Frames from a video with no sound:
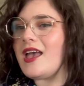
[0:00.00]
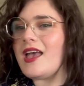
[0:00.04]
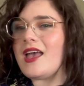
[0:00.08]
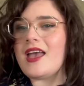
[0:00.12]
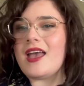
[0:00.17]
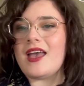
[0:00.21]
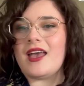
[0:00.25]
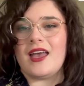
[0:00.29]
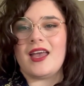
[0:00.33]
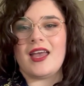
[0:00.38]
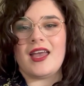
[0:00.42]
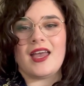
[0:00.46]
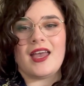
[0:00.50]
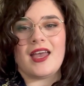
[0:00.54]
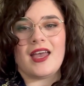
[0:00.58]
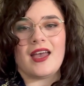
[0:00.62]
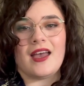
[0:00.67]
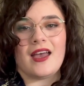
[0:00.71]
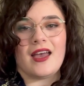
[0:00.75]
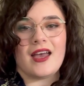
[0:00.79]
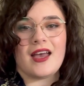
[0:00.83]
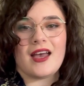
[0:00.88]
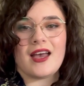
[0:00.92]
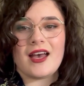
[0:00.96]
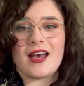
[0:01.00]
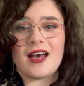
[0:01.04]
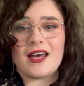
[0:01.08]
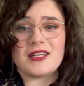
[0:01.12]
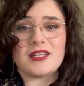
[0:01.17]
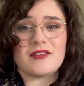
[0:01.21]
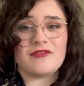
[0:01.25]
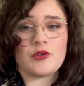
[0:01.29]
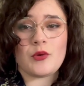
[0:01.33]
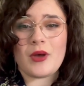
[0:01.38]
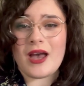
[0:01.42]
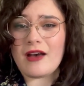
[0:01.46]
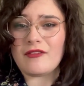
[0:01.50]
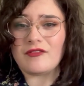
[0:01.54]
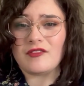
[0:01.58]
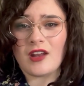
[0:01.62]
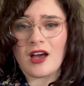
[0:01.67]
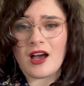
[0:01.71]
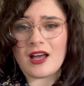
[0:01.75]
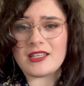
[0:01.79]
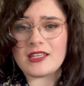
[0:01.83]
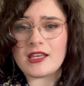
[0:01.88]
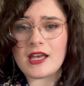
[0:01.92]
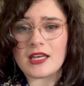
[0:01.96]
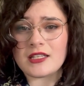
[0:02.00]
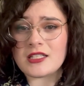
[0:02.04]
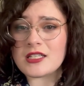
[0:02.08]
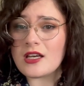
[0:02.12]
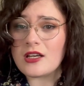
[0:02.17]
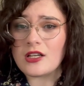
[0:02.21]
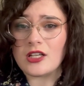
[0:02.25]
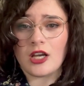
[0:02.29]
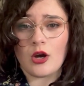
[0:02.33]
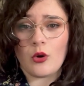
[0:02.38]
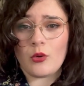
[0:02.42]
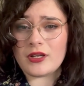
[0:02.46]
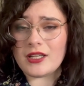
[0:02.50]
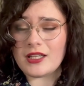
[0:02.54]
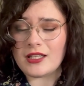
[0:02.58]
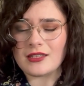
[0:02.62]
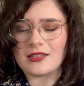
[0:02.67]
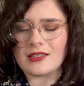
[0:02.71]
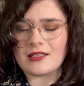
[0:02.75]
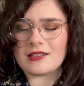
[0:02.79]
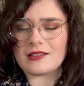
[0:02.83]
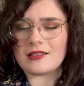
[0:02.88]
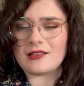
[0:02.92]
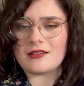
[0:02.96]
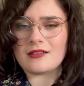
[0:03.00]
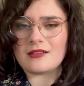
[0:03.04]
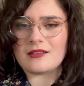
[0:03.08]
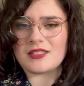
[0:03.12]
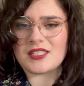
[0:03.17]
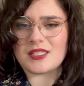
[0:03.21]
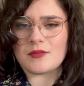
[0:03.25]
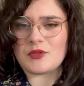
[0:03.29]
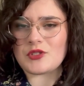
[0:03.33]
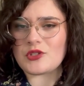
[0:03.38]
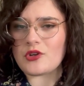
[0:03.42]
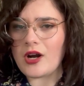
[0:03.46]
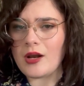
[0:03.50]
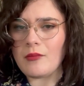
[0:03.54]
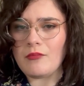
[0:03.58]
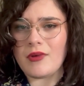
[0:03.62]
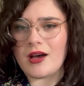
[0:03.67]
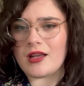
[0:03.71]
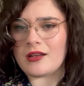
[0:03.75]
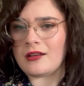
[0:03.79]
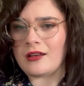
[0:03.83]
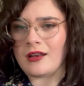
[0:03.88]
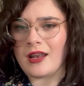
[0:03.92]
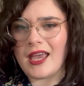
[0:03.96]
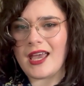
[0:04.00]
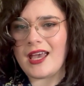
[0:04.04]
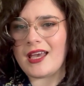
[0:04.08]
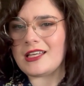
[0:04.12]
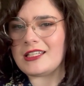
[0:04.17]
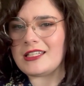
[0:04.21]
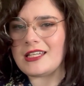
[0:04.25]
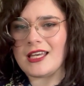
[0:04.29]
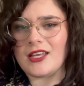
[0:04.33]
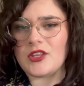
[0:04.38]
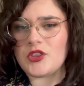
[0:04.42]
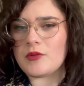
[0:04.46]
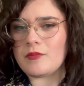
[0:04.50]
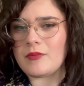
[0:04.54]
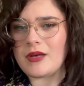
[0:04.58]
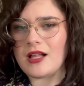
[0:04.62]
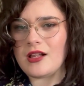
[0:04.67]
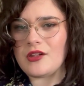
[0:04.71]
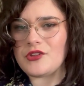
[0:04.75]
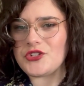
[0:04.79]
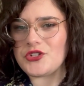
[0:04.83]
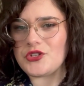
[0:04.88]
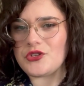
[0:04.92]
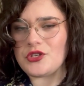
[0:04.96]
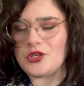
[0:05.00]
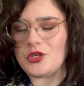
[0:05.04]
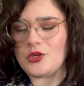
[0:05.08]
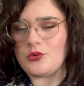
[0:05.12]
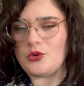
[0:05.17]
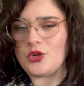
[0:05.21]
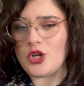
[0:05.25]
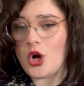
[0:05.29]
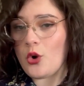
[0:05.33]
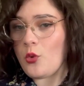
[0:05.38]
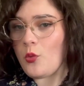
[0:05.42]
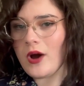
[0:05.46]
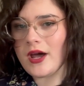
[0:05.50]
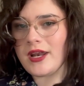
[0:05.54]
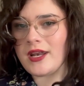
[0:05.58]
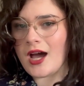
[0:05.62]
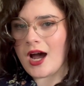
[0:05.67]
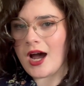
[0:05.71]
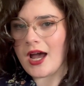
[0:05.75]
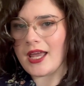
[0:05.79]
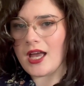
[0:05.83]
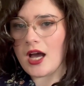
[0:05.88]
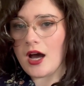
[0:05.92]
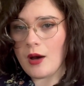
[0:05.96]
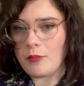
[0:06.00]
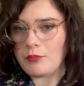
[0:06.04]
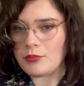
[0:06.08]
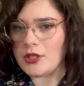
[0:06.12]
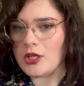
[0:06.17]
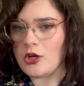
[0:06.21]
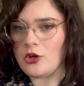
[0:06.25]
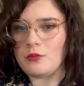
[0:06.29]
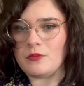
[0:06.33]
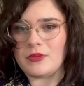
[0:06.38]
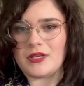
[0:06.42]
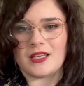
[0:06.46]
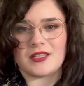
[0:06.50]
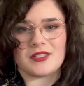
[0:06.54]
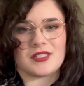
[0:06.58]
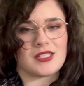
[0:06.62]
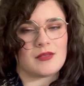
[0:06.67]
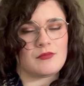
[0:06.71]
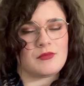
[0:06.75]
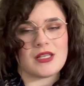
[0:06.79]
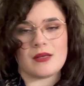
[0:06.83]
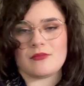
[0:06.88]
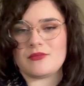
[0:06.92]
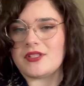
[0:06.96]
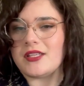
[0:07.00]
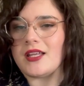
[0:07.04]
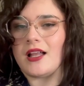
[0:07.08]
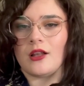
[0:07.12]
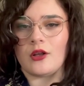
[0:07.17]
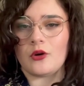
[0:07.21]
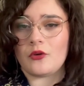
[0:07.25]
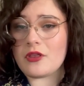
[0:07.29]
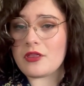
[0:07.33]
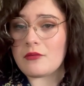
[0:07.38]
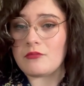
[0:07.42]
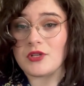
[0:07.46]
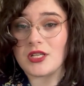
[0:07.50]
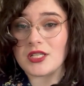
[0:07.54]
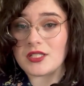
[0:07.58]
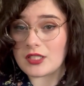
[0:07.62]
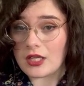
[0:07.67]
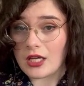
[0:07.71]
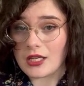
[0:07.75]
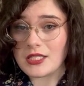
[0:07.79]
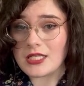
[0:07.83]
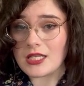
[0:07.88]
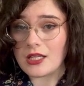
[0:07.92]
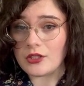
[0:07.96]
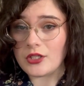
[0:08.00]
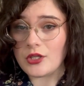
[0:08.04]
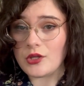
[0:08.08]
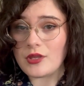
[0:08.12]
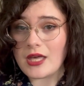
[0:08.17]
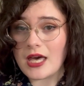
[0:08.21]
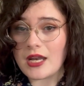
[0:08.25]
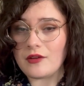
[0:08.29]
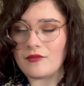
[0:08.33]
And if you have not yet, go and hit the little subscribe button and hit the bell so that you know when I upload, because sometimes the algorithm does not tell you that